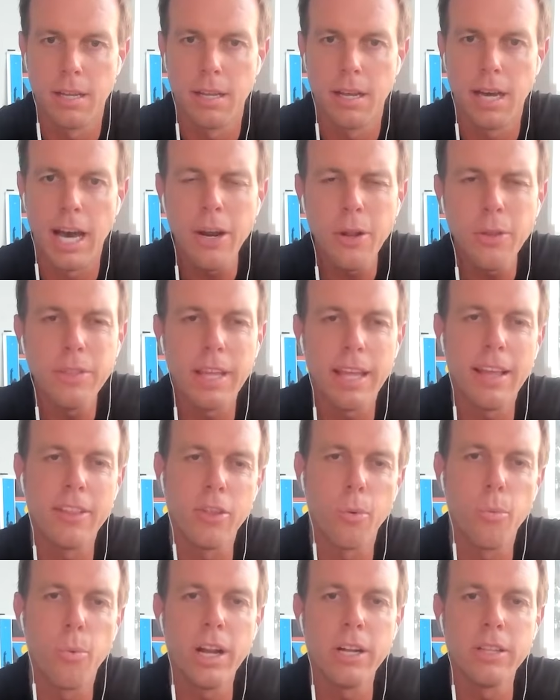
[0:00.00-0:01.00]

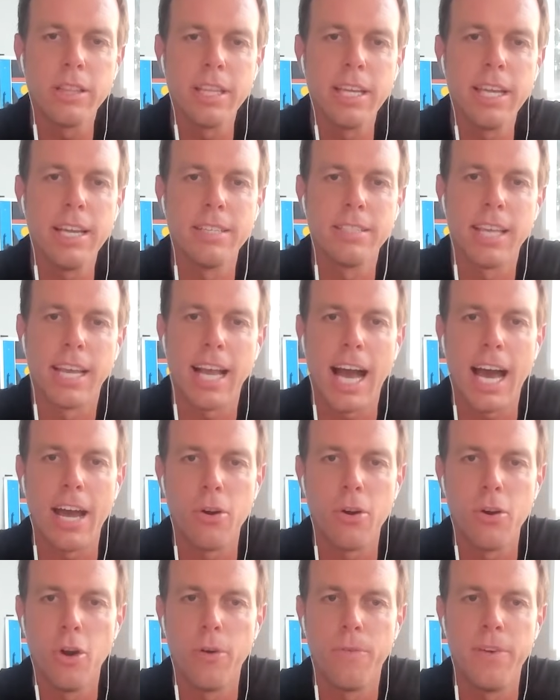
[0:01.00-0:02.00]
the weird thing is, like, I
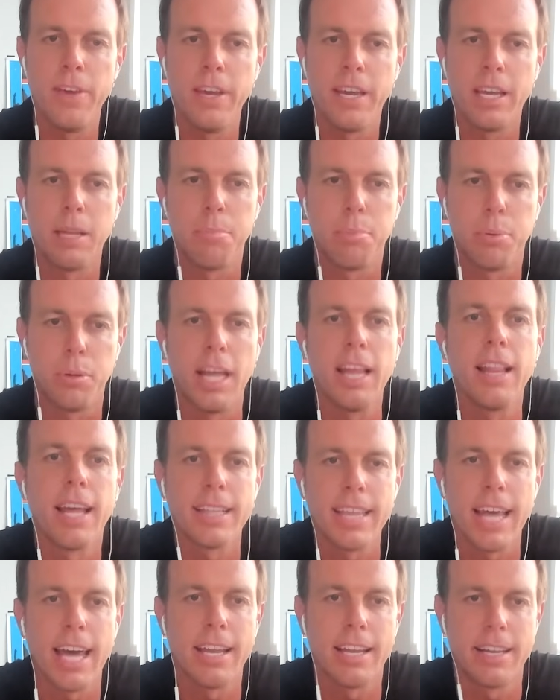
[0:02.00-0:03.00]
don't know if he can play
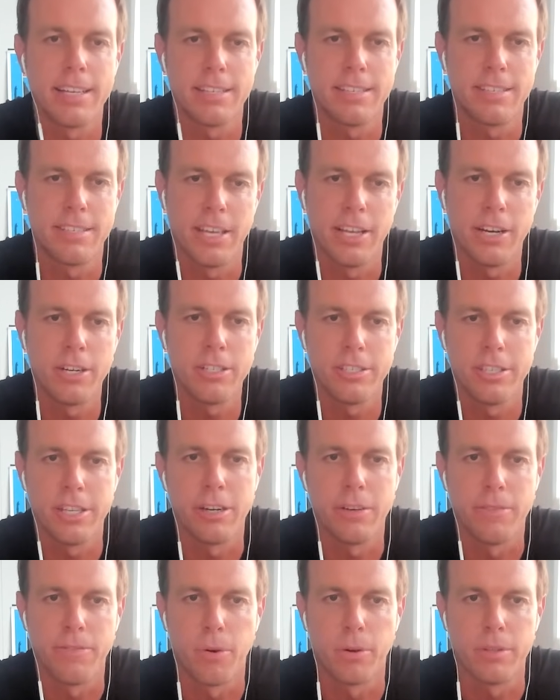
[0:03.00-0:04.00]
like that against Sinner.
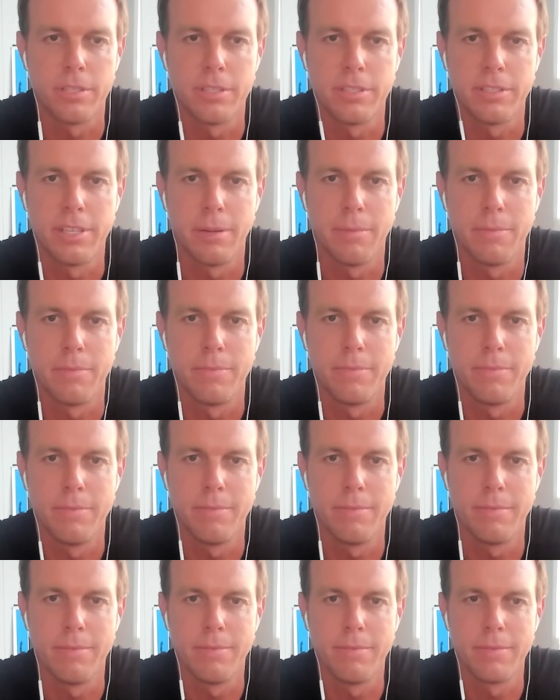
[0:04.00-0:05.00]
Sinner forces him
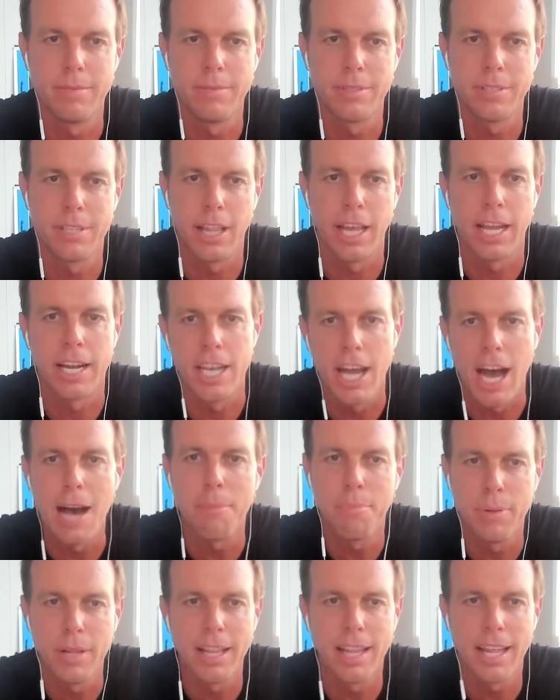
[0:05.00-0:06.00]
to like
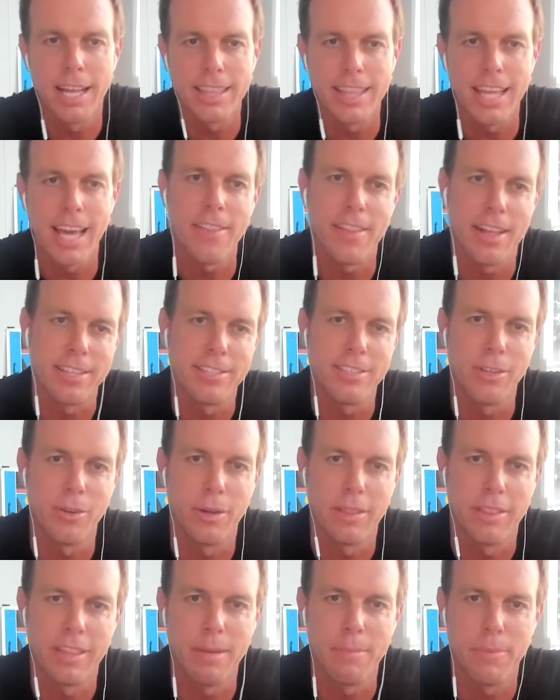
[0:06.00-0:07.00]
not play like that. That's the
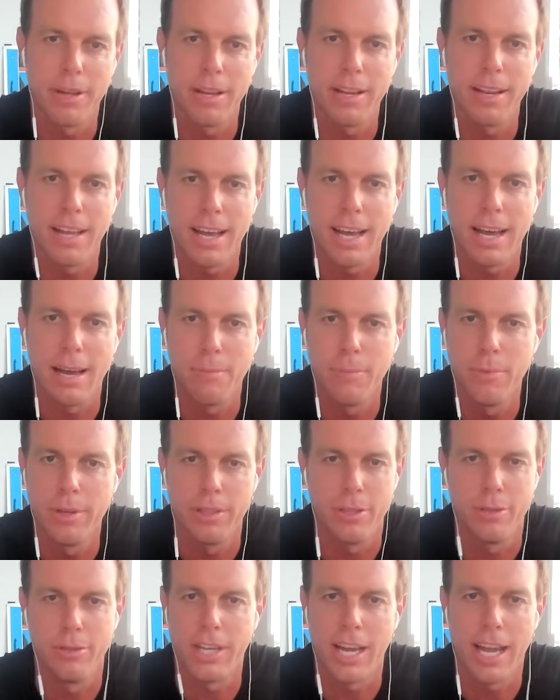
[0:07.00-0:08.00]
only thing. But I'm
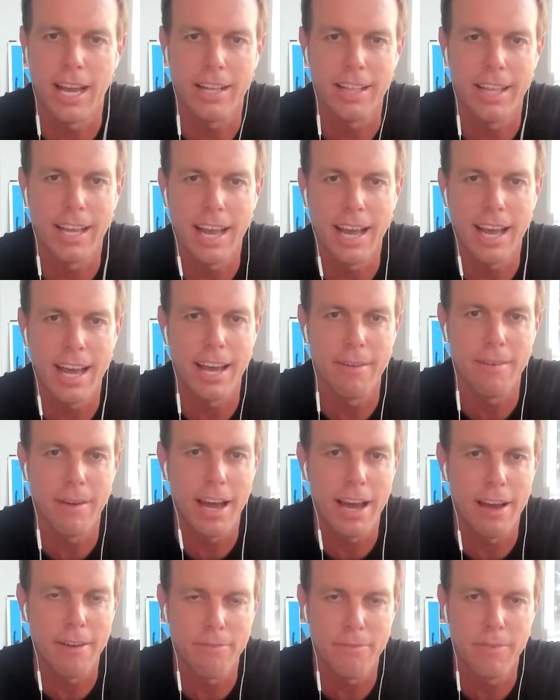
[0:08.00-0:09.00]
with you, Jack.
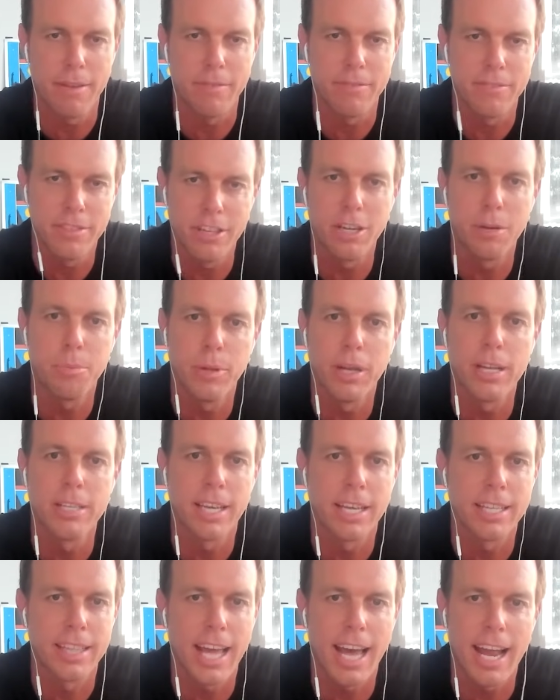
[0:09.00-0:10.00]
If Sinner plays
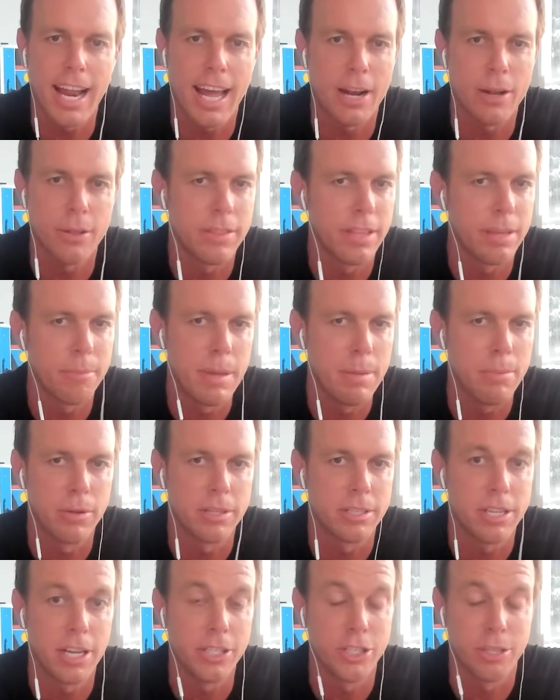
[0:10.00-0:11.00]
like that, I don't think people
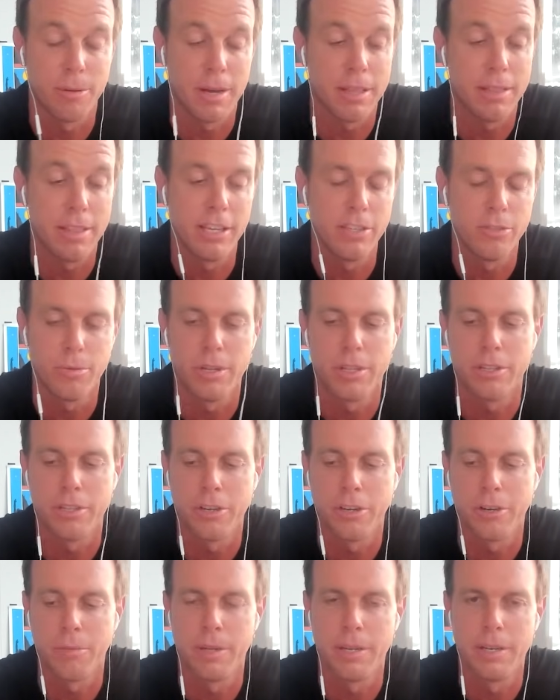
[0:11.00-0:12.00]
can touch him. I think he's winning the
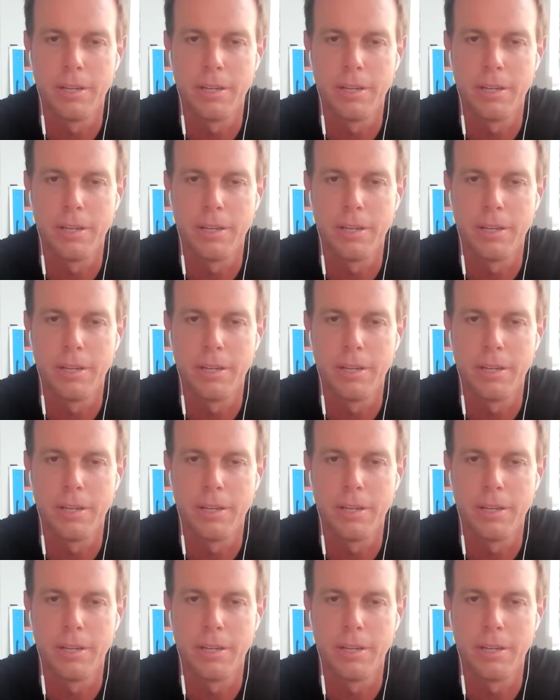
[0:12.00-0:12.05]
tournament.